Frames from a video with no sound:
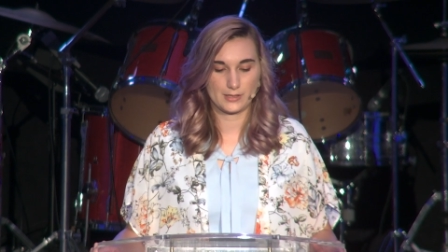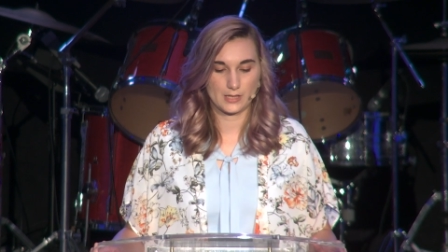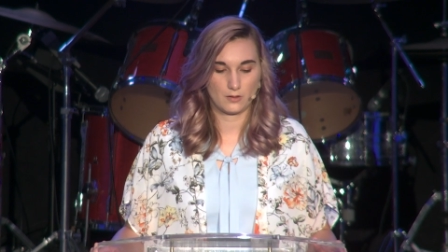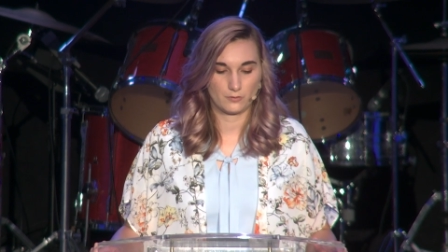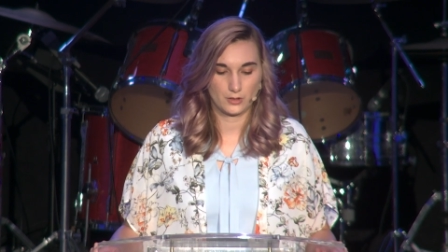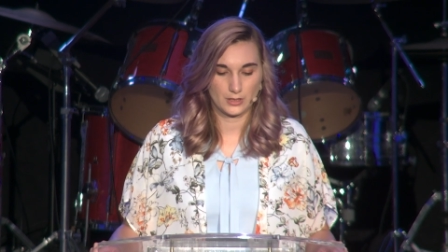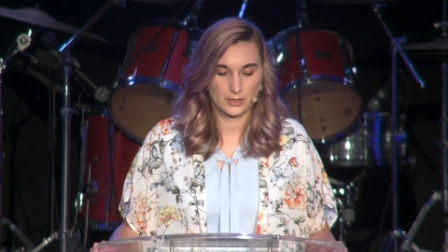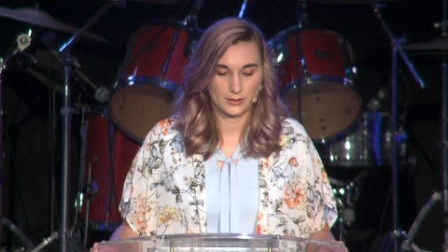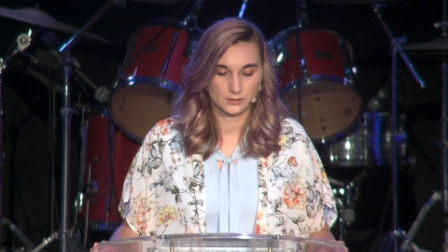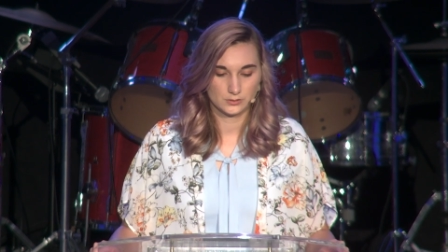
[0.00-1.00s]
things out for the
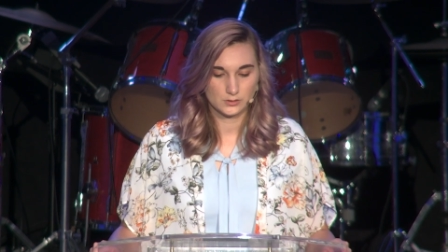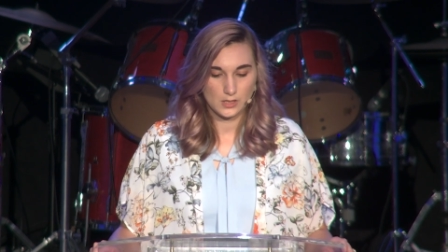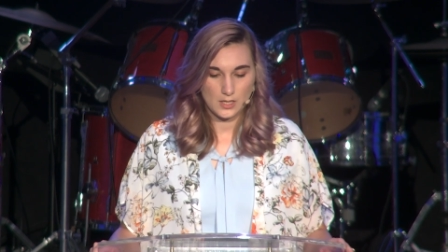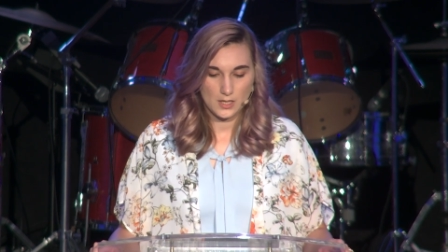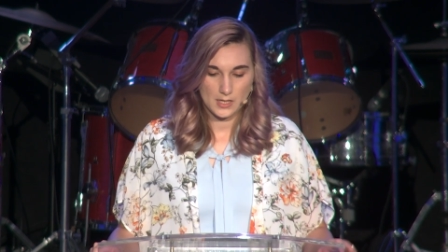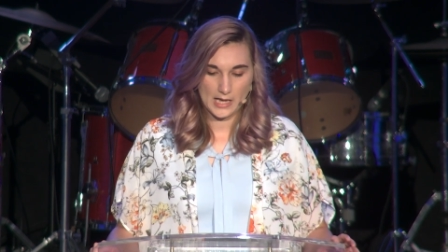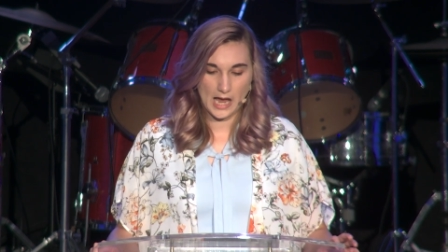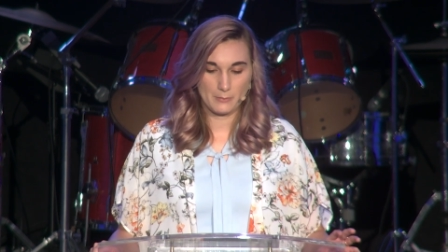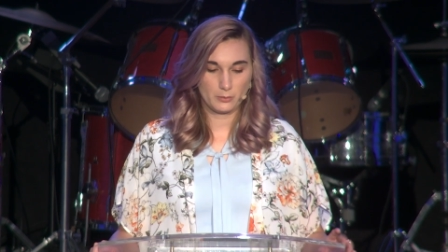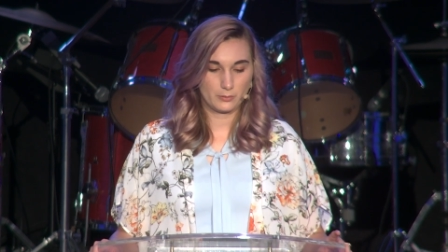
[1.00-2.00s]
good.
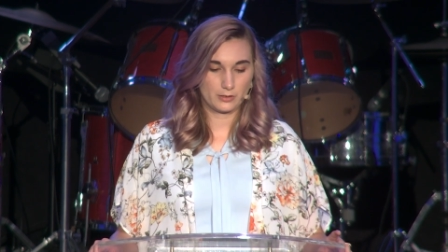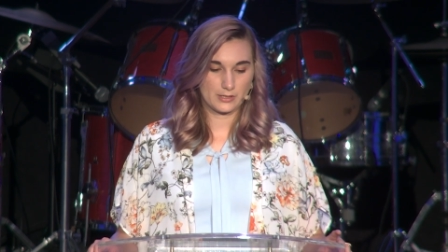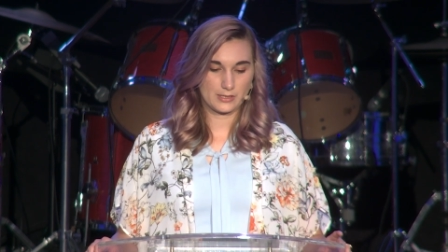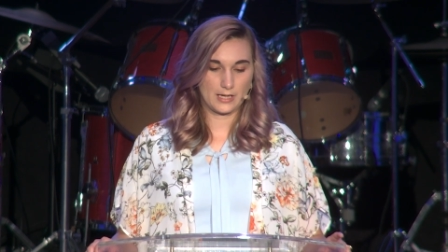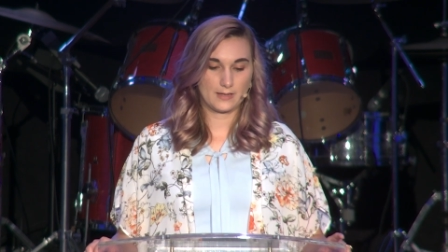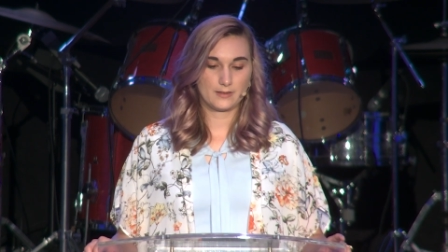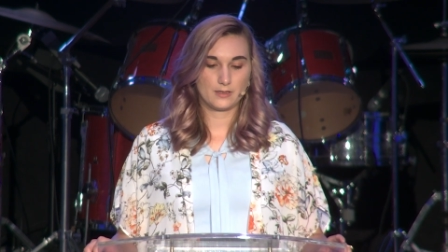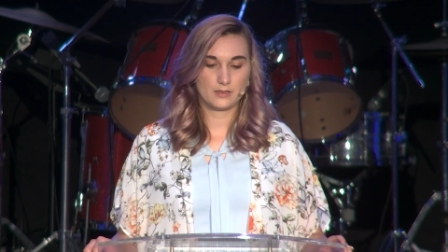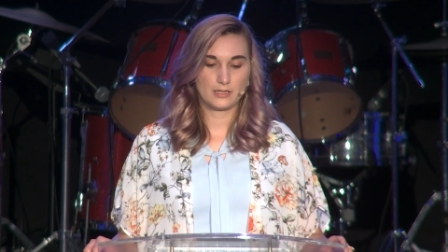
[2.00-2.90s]
I'm able to stand